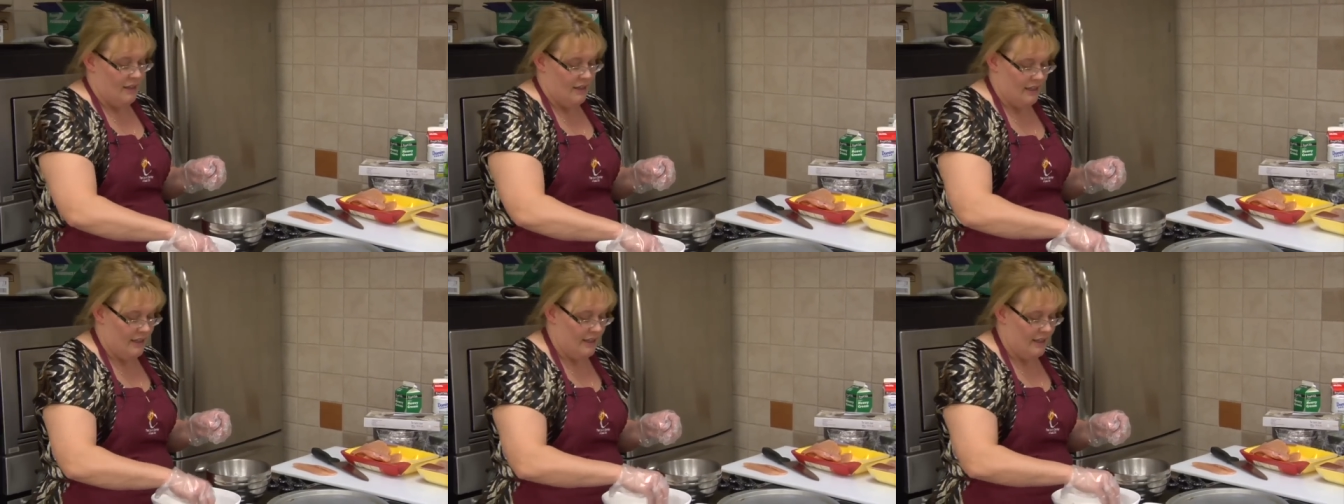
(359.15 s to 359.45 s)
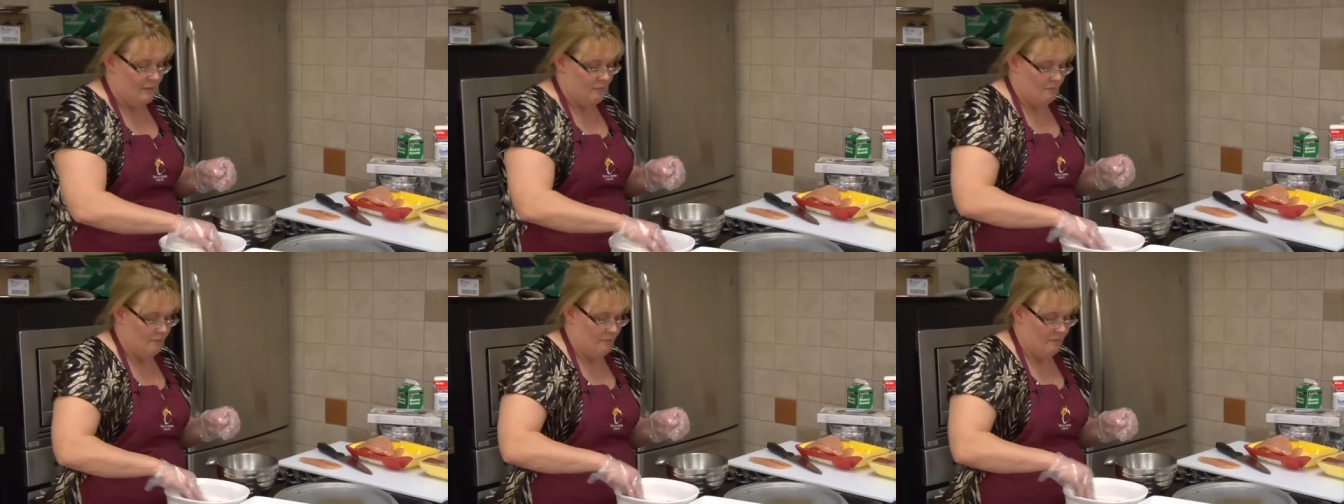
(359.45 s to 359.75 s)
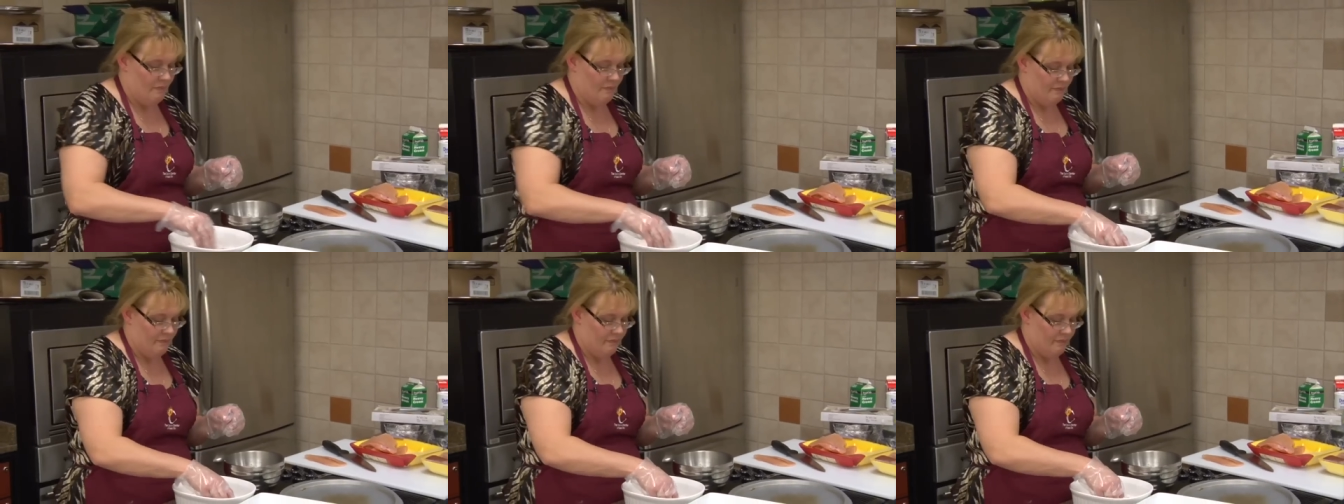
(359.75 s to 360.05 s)

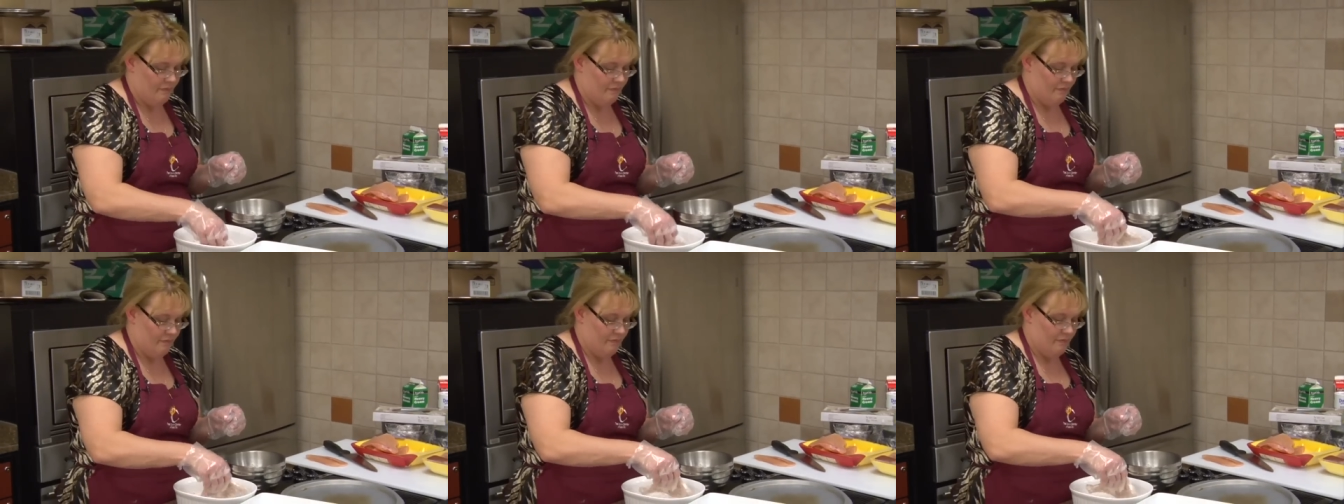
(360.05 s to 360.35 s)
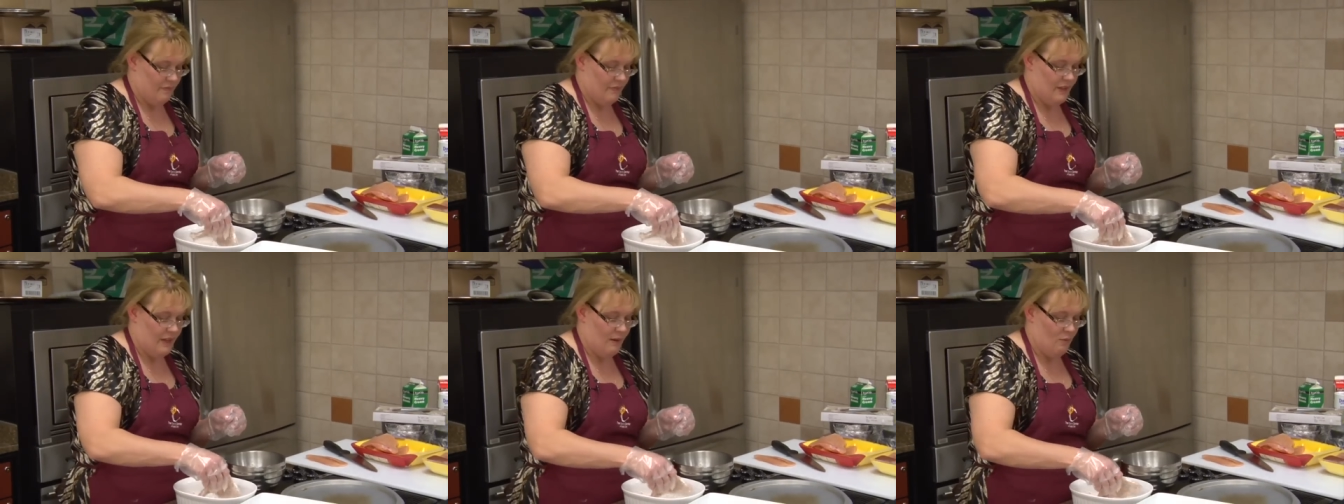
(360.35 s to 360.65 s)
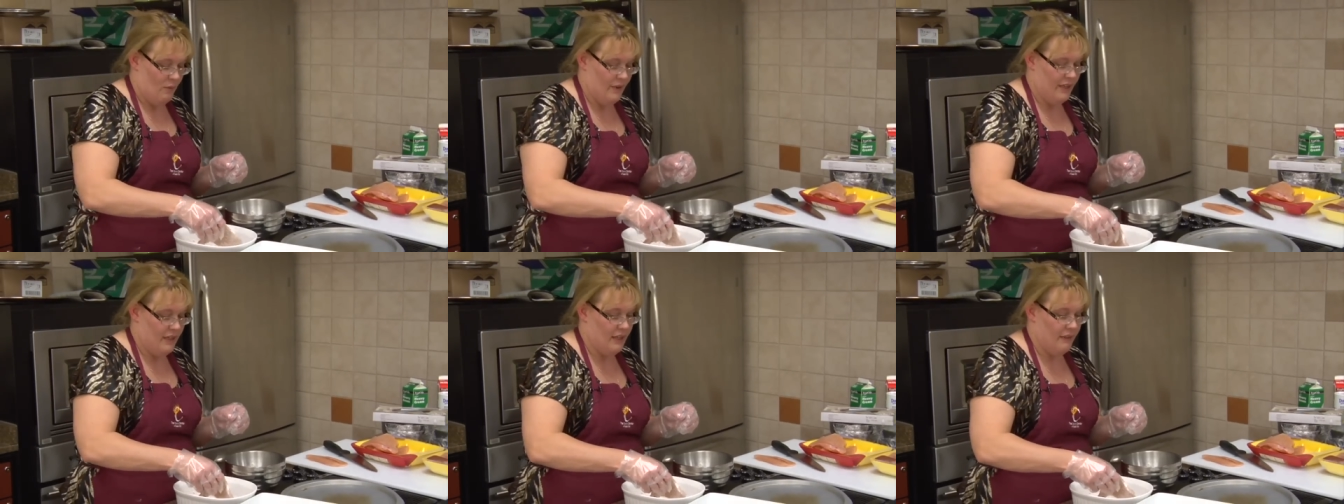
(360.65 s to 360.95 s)
That
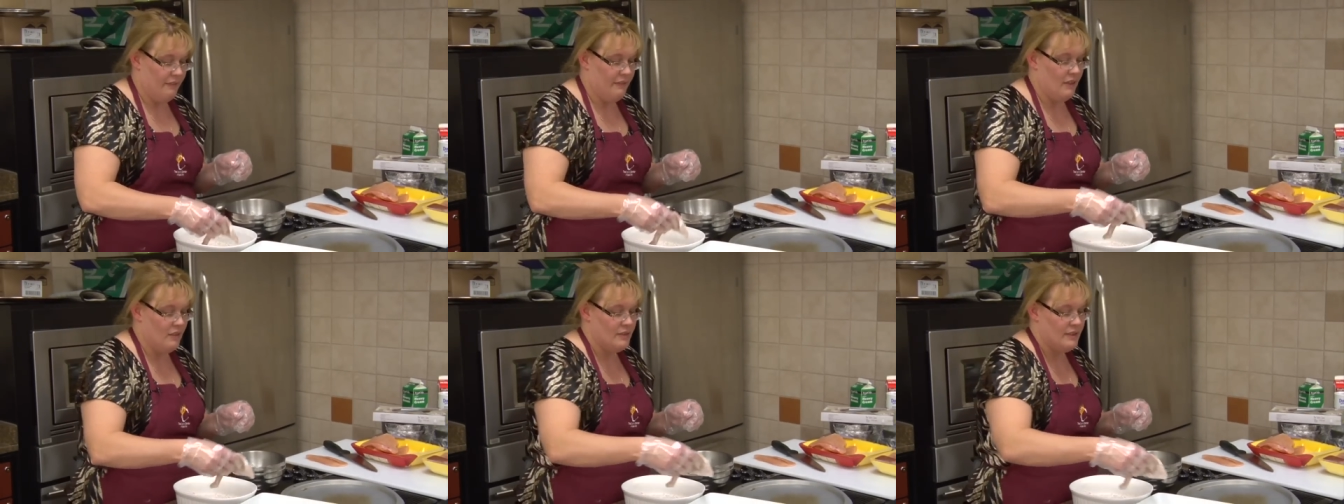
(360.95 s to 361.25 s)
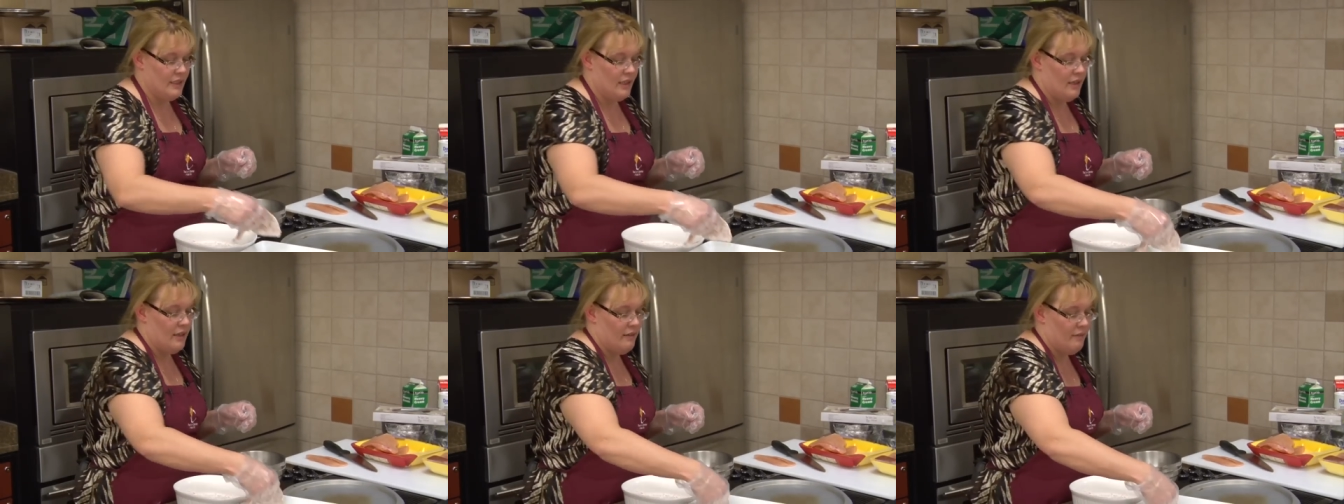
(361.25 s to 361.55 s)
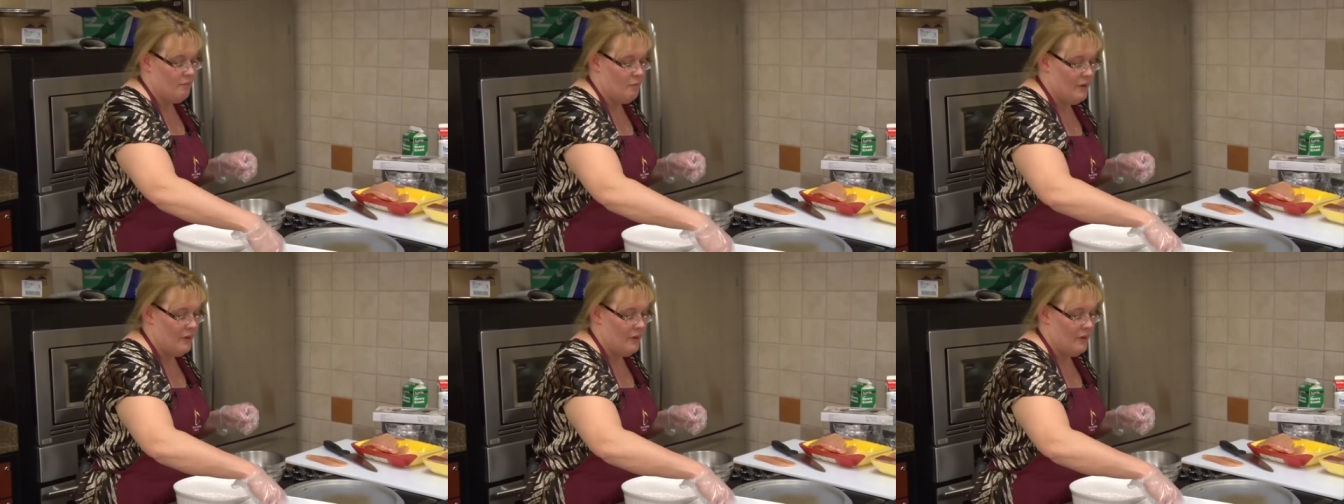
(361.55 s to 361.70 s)
we cut those up,